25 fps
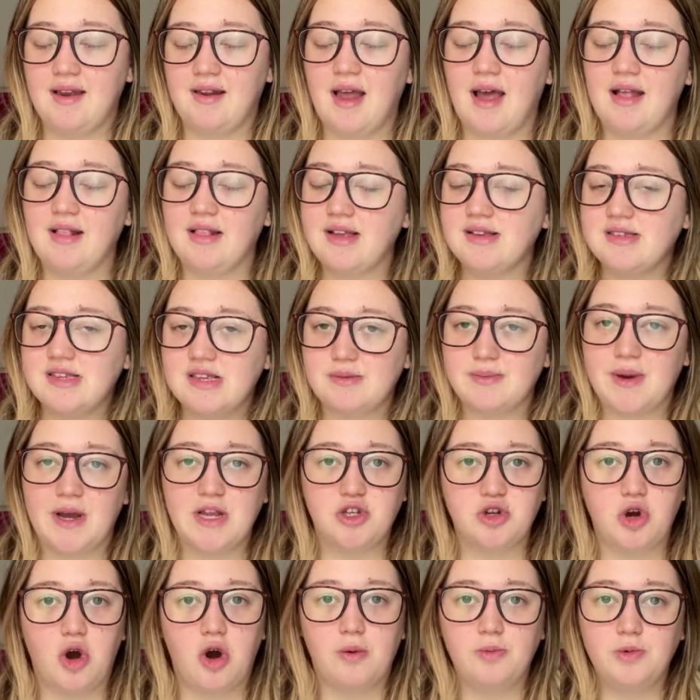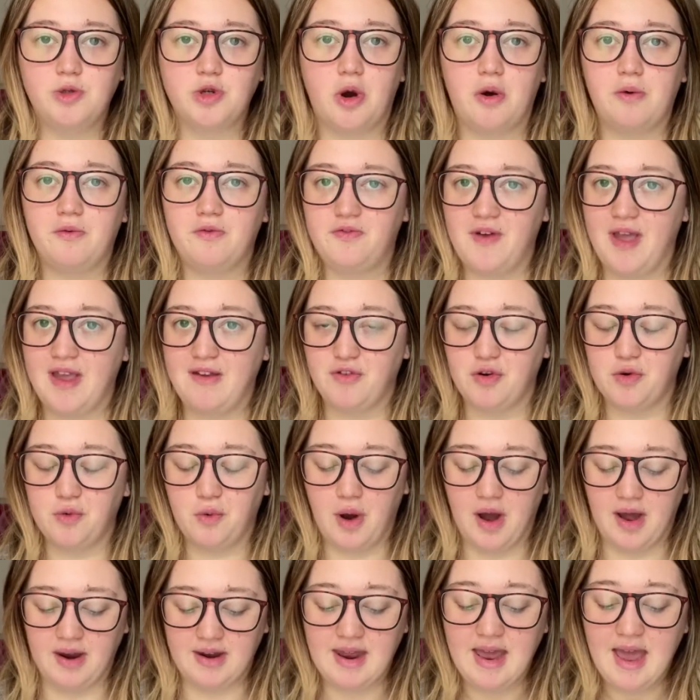Like, this is my top favorite
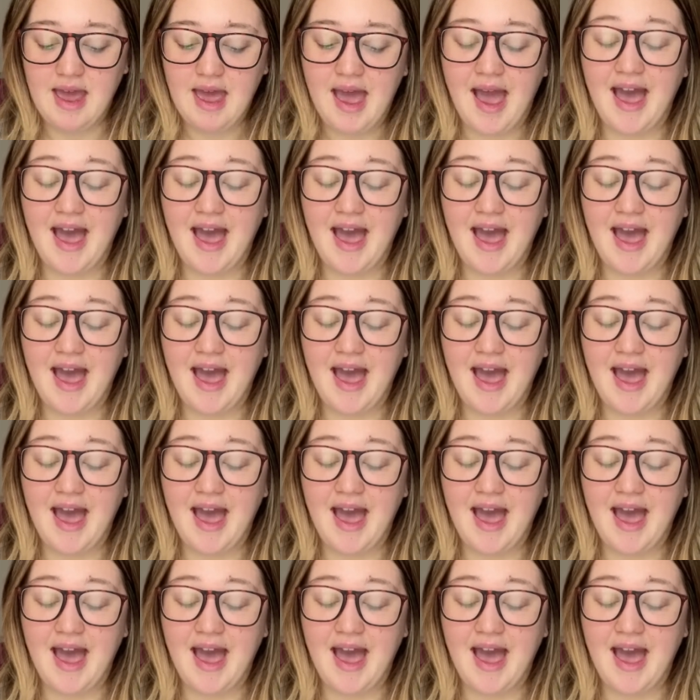one.